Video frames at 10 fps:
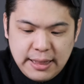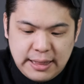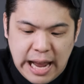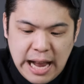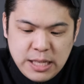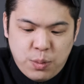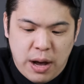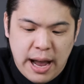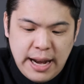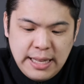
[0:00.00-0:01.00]
that's
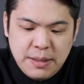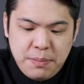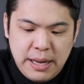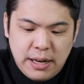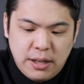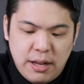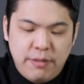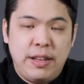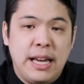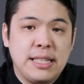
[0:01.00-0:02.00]
why in the middle
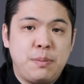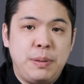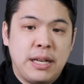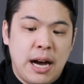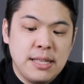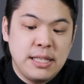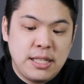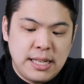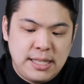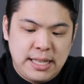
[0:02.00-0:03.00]
of this, because it's
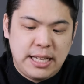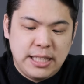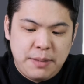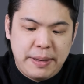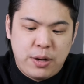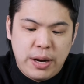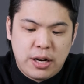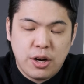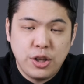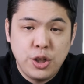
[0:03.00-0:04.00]
gonna sink a little bit
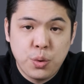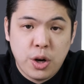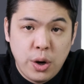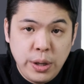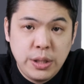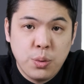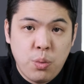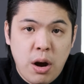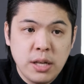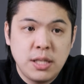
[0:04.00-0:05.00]
quicker, you're going to
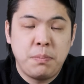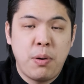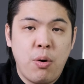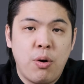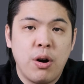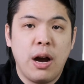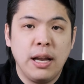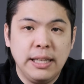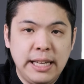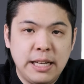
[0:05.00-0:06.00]
want to pour a
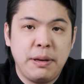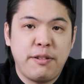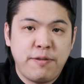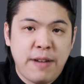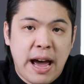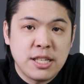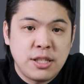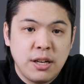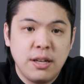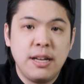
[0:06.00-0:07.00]
little bit
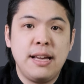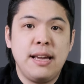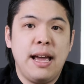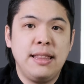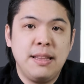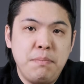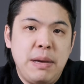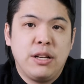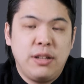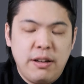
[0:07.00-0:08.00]
faster in the
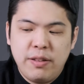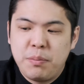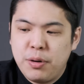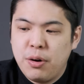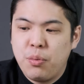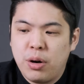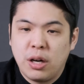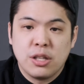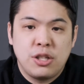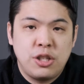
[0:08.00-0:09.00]
middle of the brew. We're
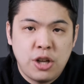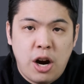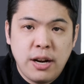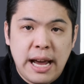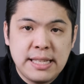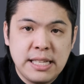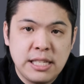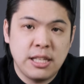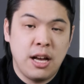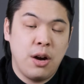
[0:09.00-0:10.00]
gonna start nice and
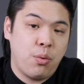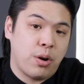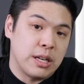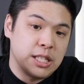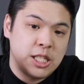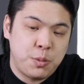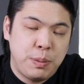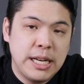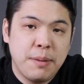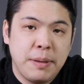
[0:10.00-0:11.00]
slow, we're gonna
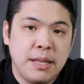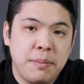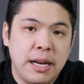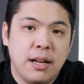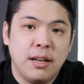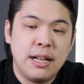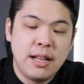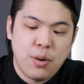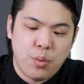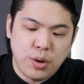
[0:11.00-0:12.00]
speed up in the middle,
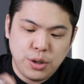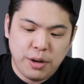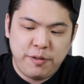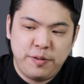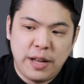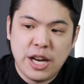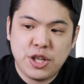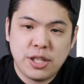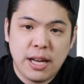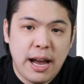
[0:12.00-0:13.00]
we're gonna do a
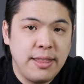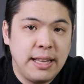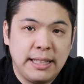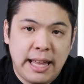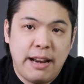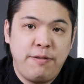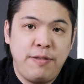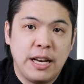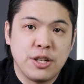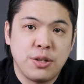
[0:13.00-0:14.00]
flush and then let it
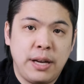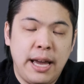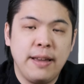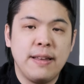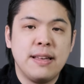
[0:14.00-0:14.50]
finish, okay?